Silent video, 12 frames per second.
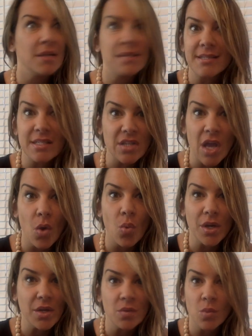doesn't know
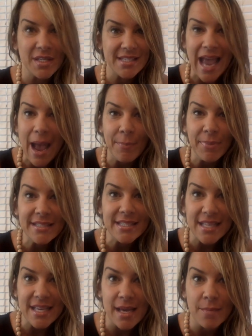what what is happening
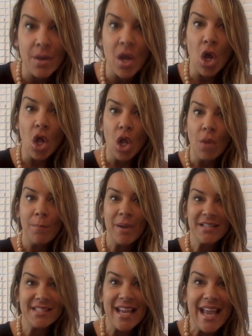to them
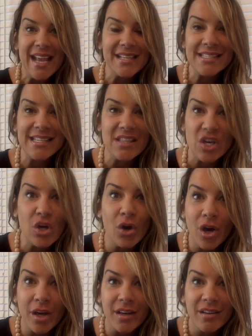because they can't see the
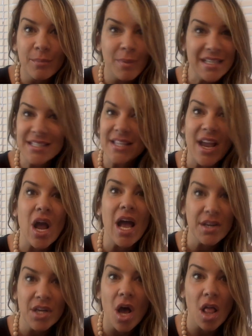hook because they're
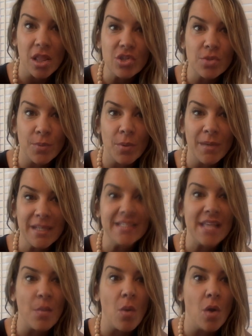unknowledgeable
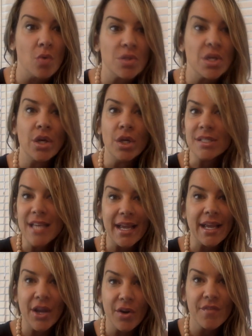because they won't
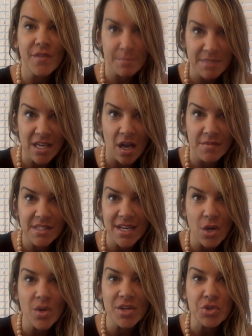take care of themselves.
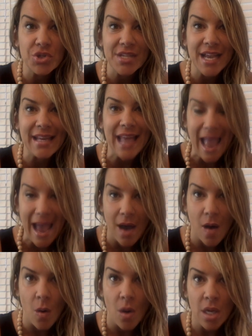They don't understand
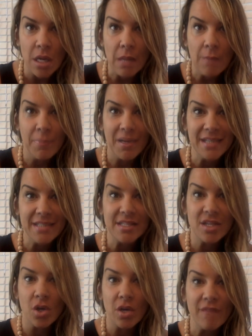how because
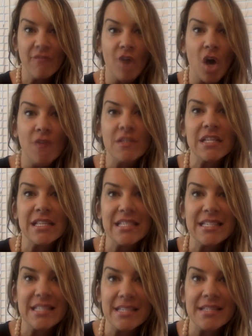they're involved in this
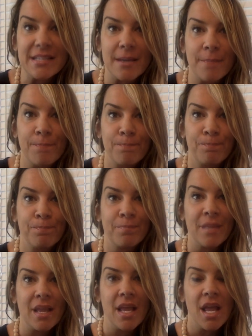system.
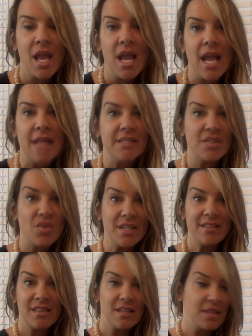And so
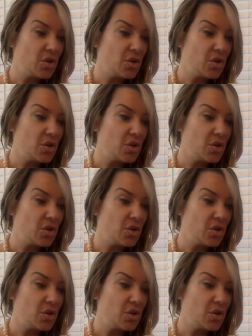that